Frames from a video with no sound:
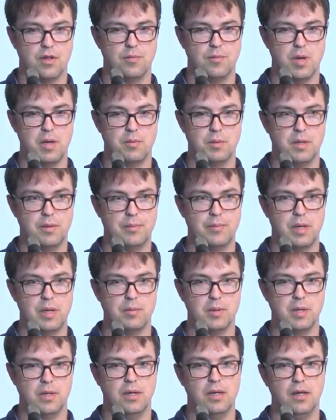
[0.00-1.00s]
And maybe,
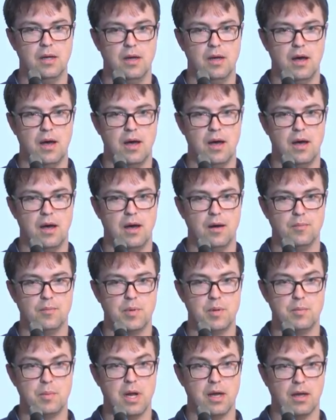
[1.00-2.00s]
maybe um,
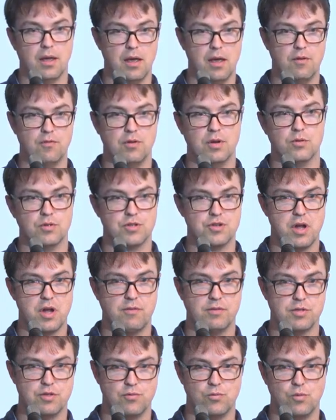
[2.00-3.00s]
people like Evan or
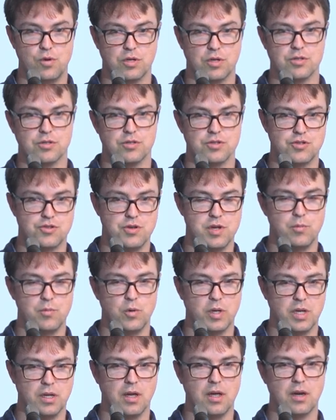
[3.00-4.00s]
Travis who have worked on Stream,
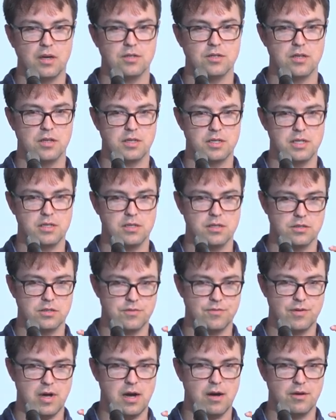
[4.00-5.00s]
we can get into the details
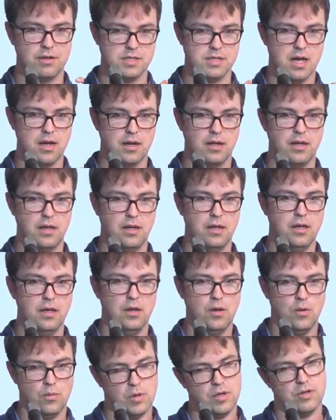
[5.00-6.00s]
of how exactly
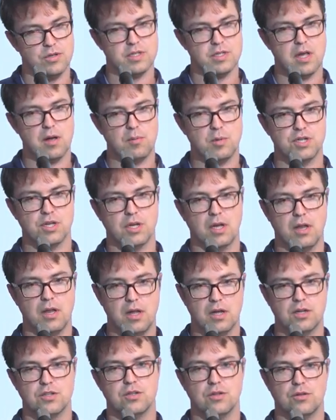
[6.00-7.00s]
when you establish a
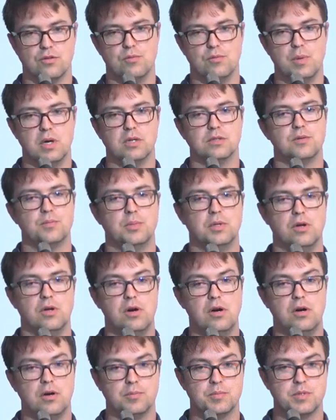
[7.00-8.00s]
connection through multiple
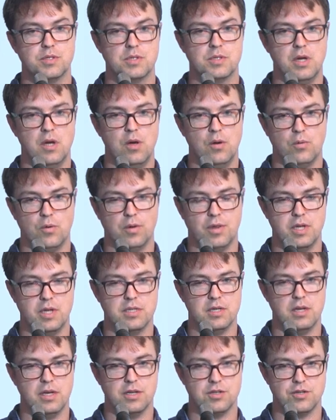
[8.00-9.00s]
hops with
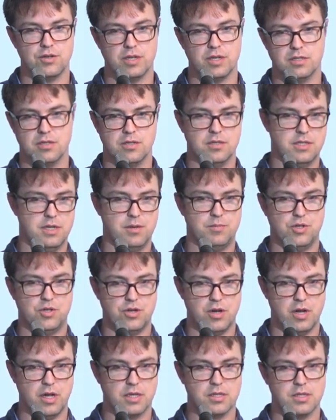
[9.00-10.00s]
Interledger as the
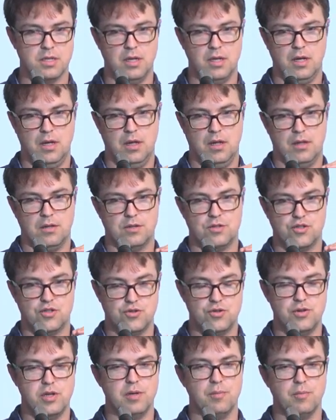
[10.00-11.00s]
substrate,
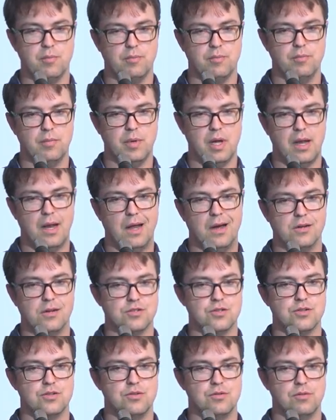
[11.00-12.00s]
Stream
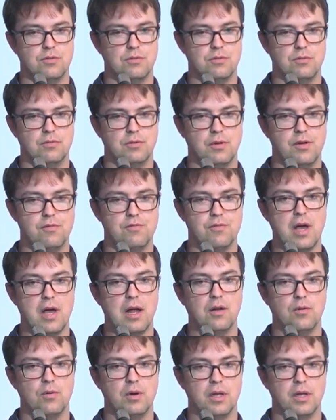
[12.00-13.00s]
allows you to
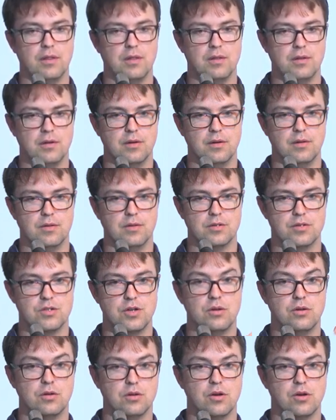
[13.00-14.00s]
evaluate the, the
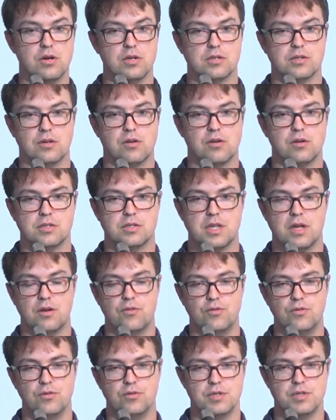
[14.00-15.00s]
total cost across that
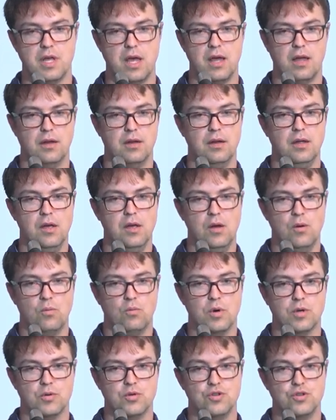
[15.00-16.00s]
route and
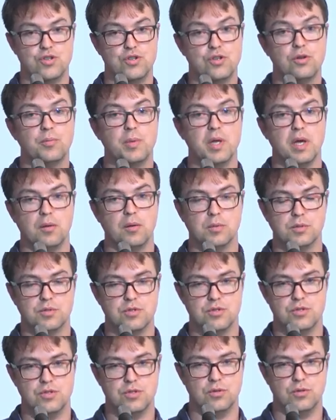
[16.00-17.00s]
what you should be able
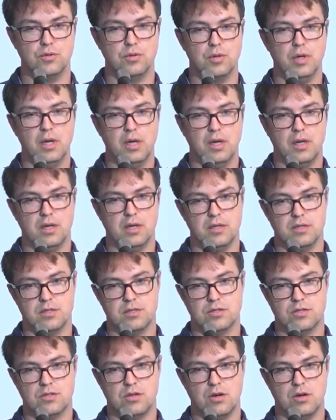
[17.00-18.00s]
to do is
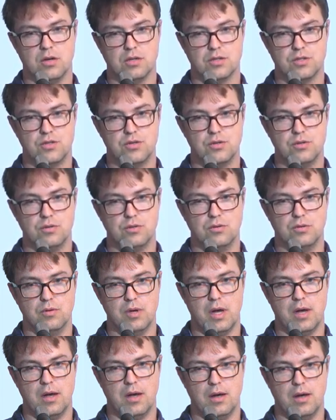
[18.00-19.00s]
start to
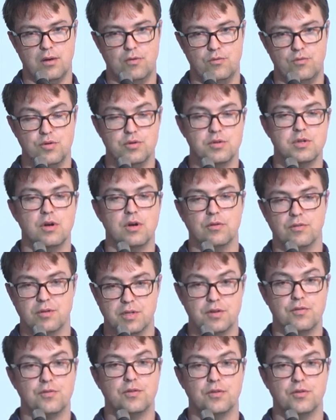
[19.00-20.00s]
uh, route over
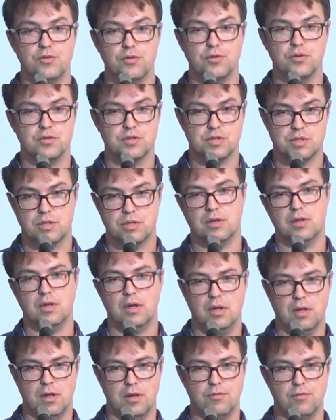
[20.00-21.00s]
different routes
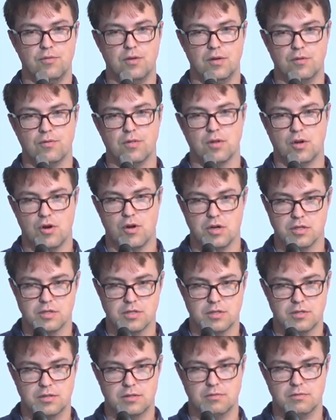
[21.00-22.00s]
okay. if, if the
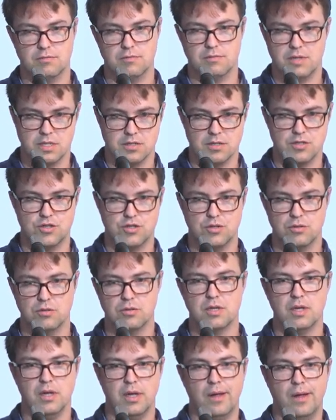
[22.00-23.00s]
cost doesn't suit.